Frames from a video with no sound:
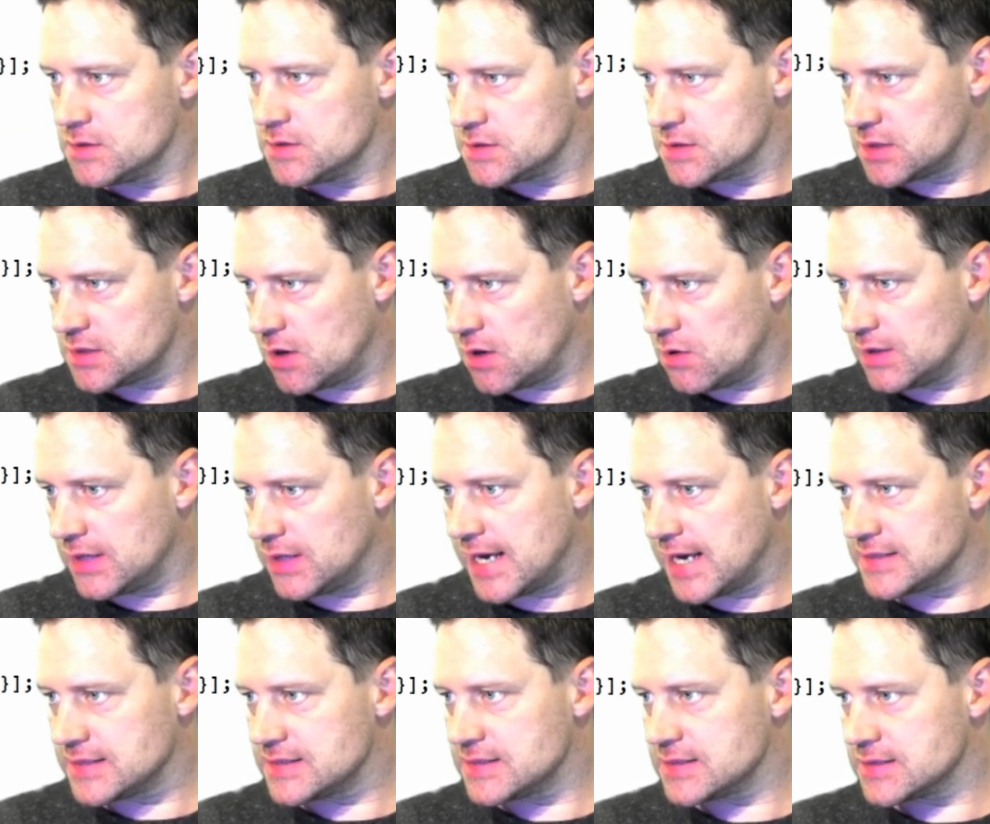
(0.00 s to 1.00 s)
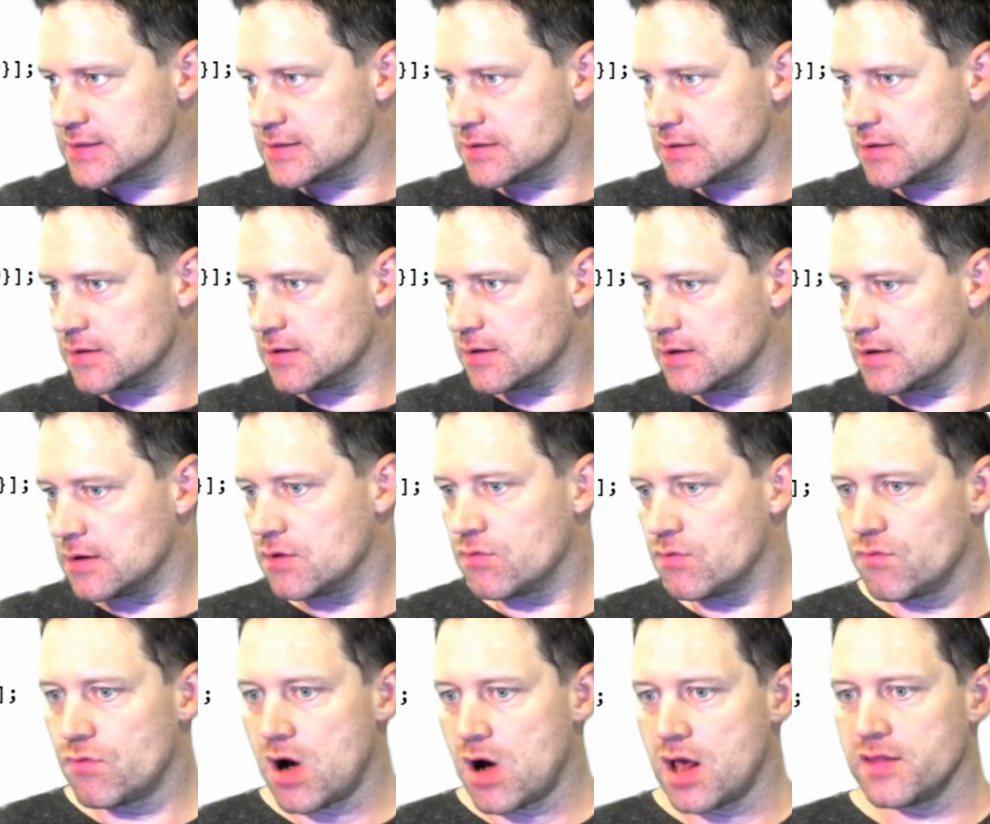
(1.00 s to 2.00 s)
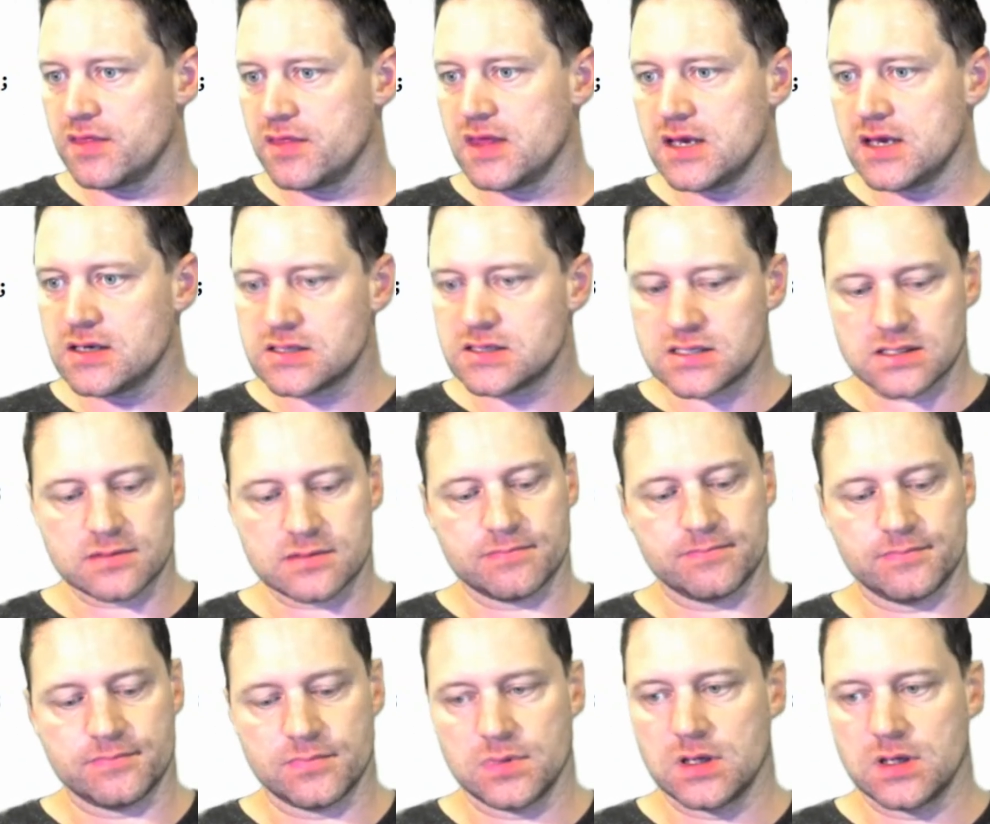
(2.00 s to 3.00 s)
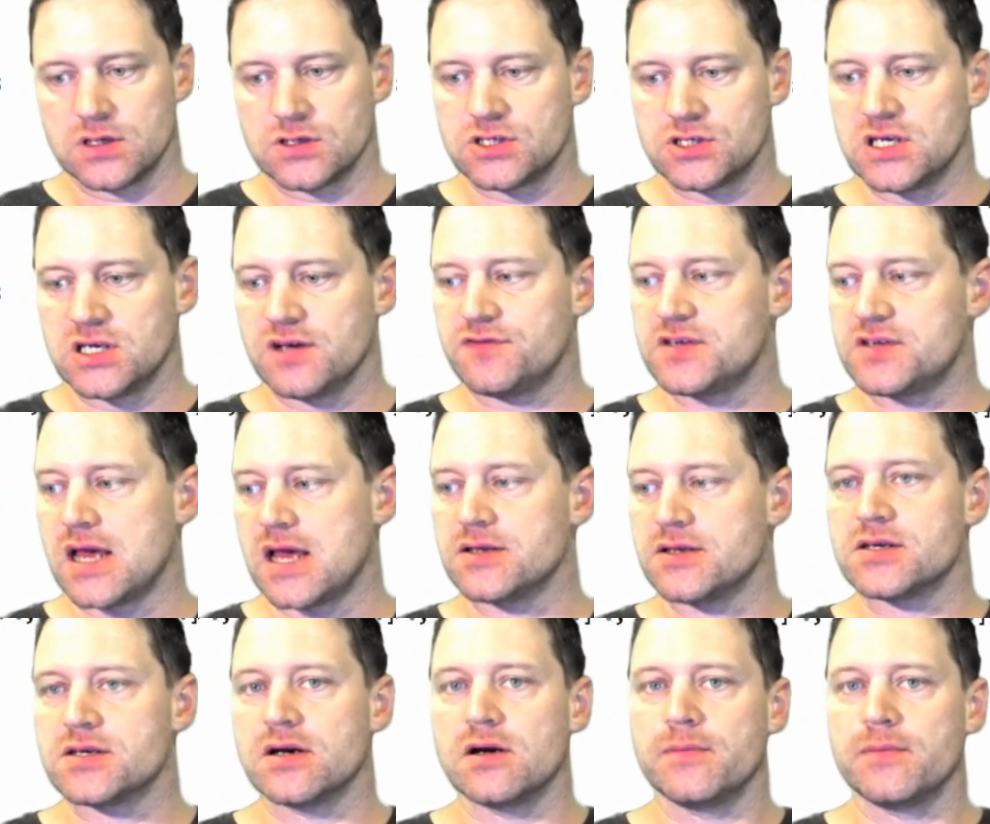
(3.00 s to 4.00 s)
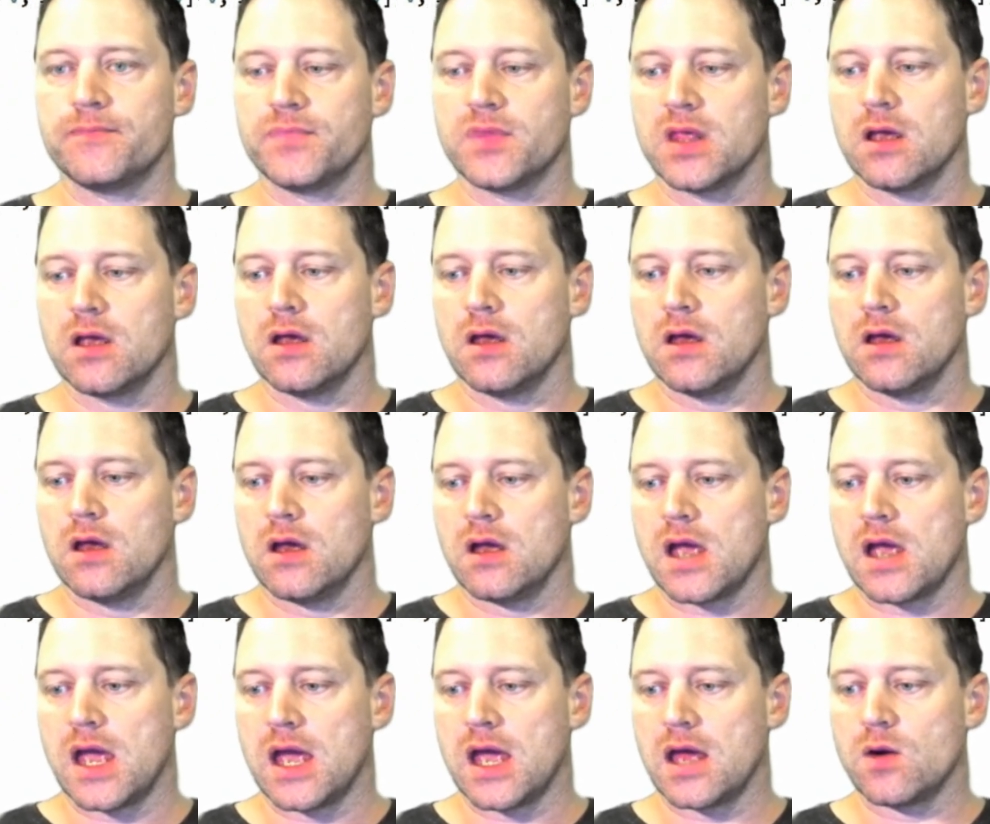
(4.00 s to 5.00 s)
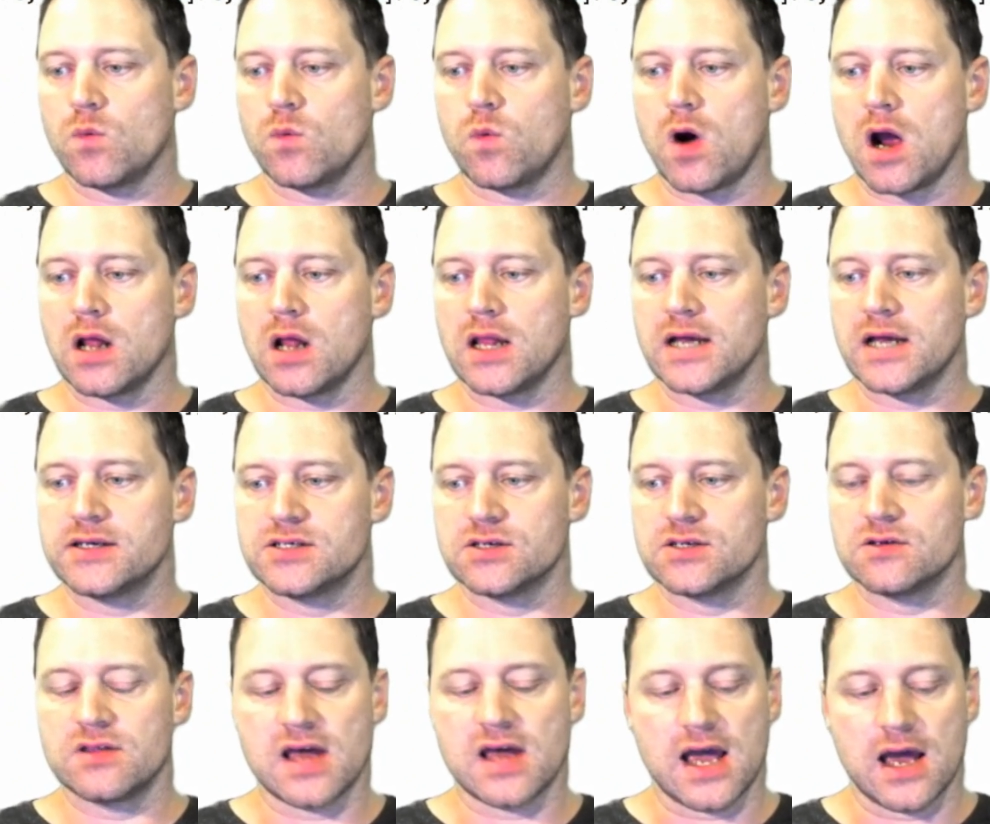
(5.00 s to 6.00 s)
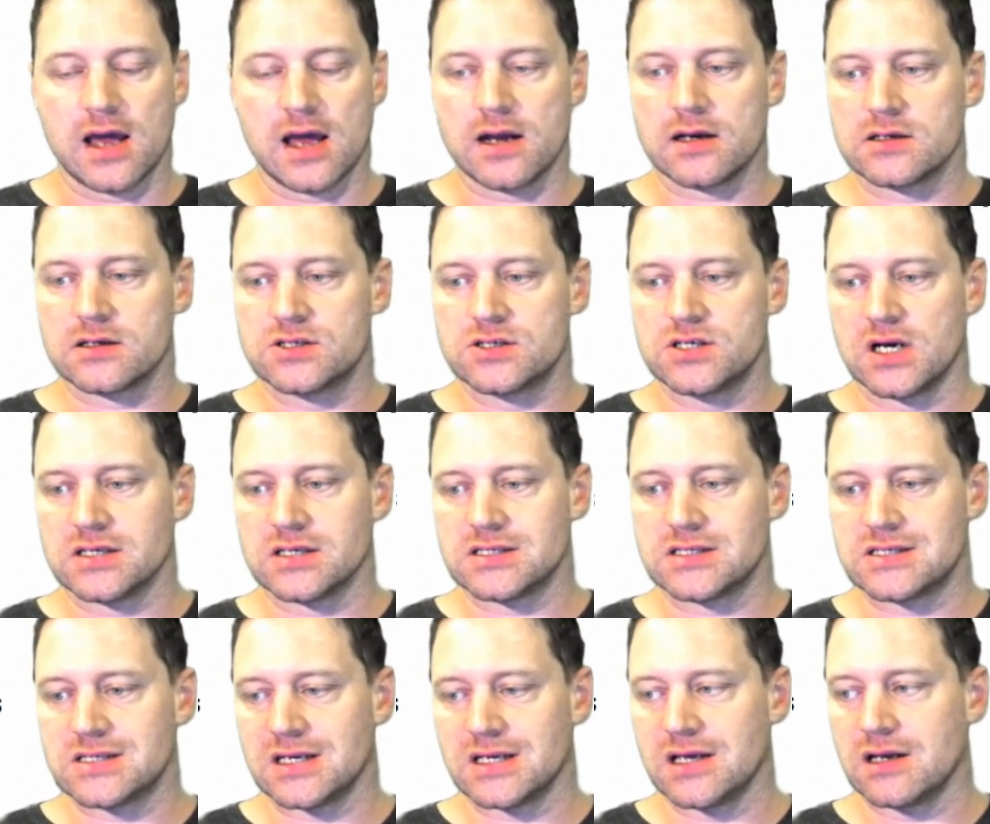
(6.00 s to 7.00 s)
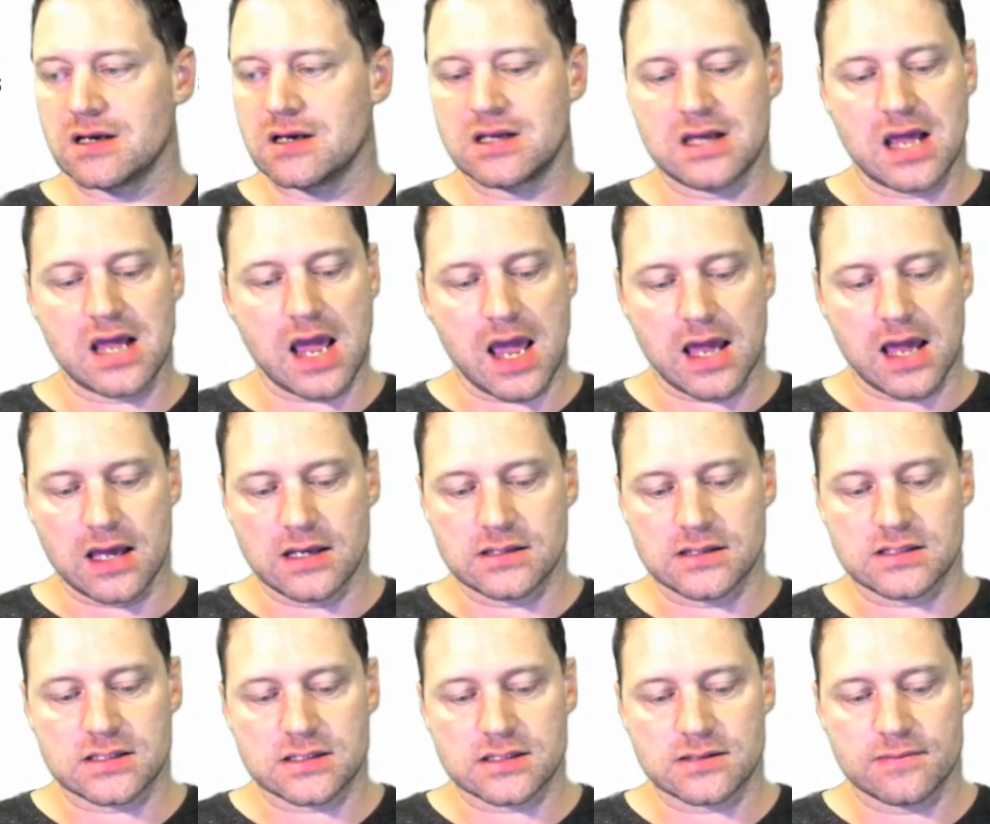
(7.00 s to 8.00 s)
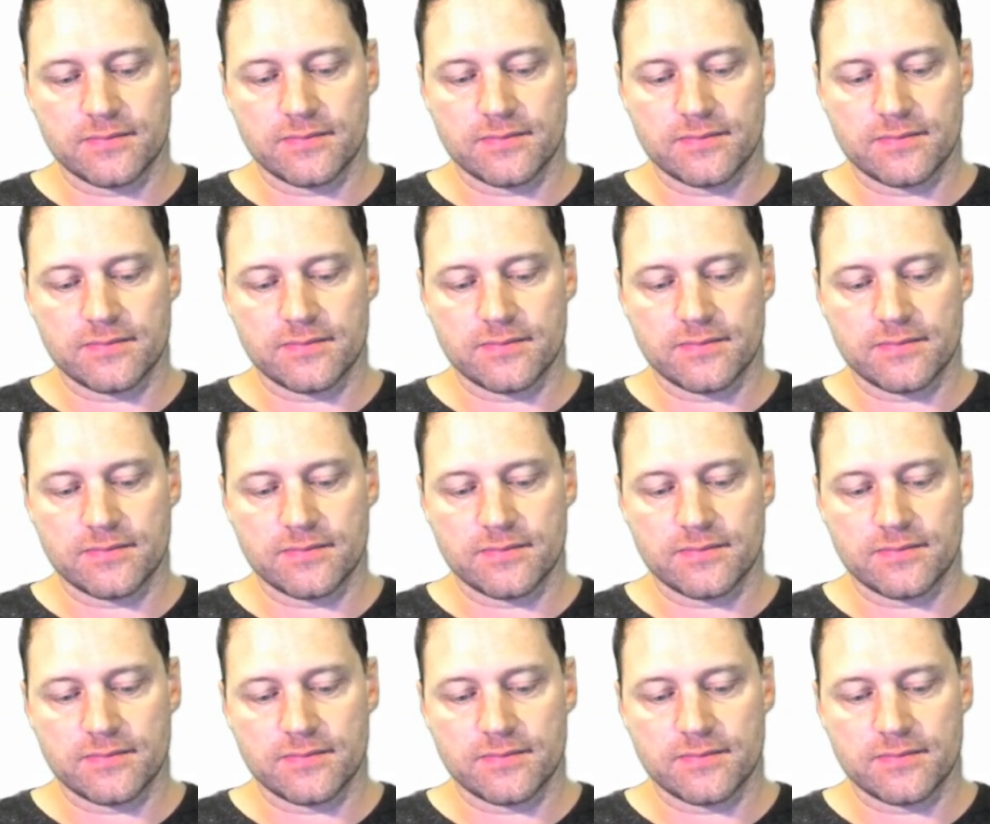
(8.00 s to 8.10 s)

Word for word: So let's run this, shift enter, and while I do that, just in case